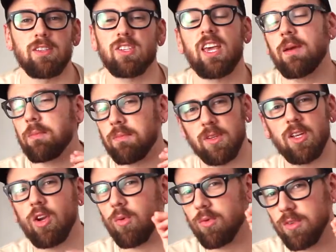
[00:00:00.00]
game,
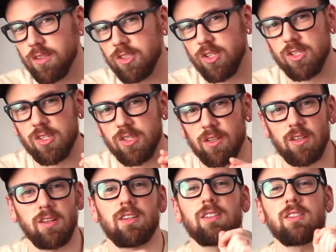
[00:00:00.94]
just
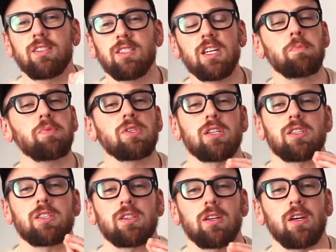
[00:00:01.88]

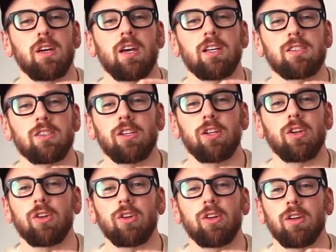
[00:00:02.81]
dips its
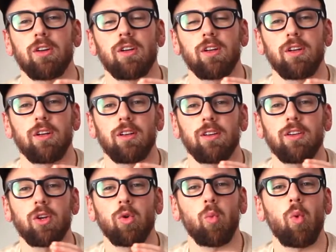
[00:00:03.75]
little
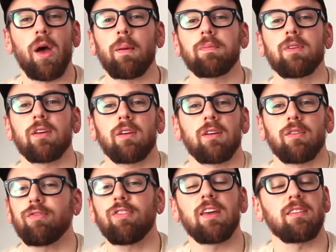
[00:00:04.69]
webbed
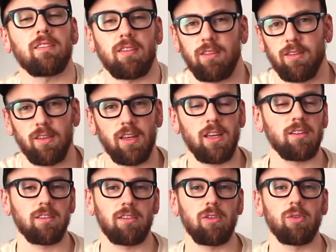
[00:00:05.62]
feet
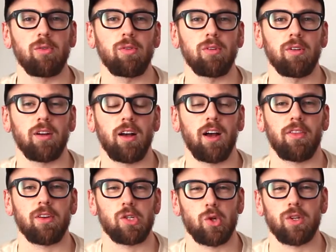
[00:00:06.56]
into
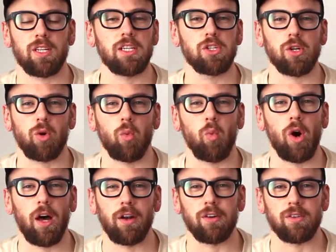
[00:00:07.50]
the strategic
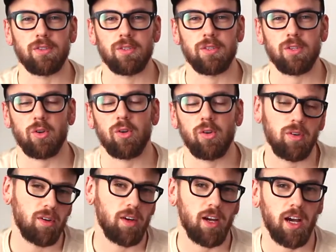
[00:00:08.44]
waters, and so
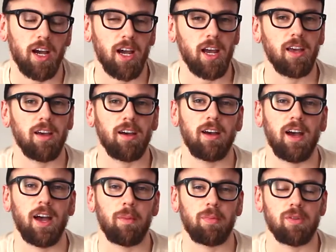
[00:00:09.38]
I
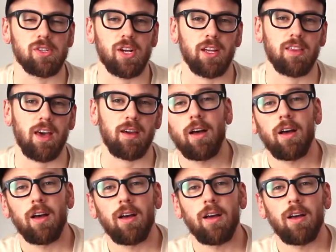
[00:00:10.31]
appreciate that.
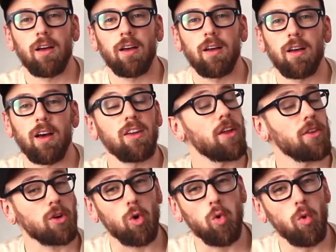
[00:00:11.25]

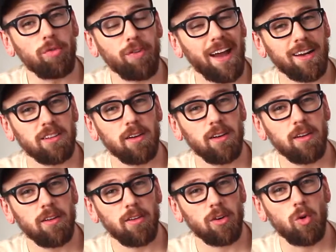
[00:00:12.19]
Another cool factor,
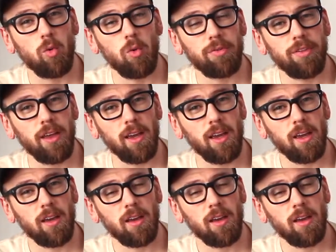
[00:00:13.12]
another cool thing,